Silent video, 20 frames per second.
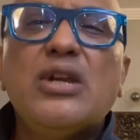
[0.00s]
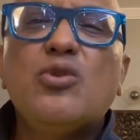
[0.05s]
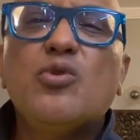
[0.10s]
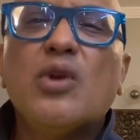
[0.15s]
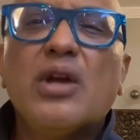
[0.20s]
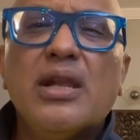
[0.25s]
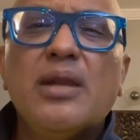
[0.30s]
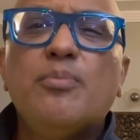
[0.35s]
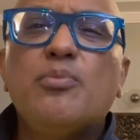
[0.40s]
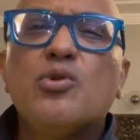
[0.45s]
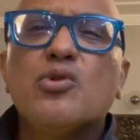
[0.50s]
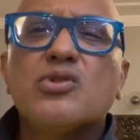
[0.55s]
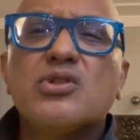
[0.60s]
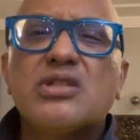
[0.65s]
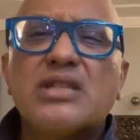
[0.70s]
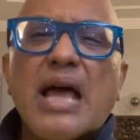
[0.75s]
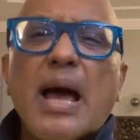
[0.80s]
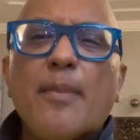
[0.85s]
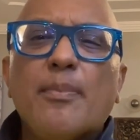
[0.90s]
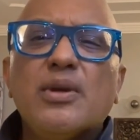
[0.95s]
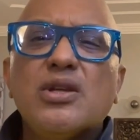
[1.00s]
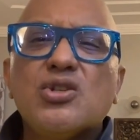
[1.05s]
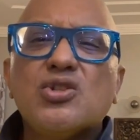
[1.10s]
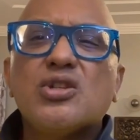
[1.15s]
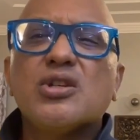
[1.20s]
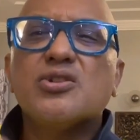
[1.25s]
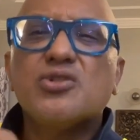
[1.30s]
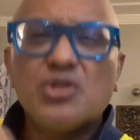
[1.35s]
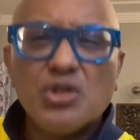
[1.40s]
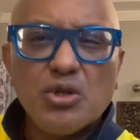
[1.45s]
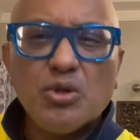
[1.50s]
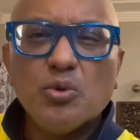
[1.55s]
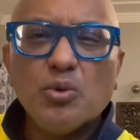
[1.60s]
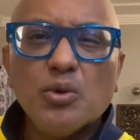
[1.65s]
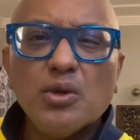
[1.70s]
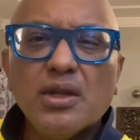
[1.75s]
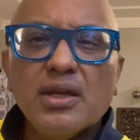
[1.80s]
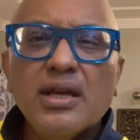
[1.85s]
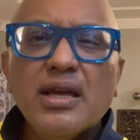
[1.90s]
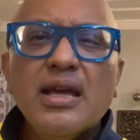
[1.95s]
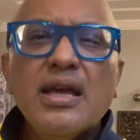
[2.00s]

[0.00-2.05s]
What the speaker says: to help you establish a schedule,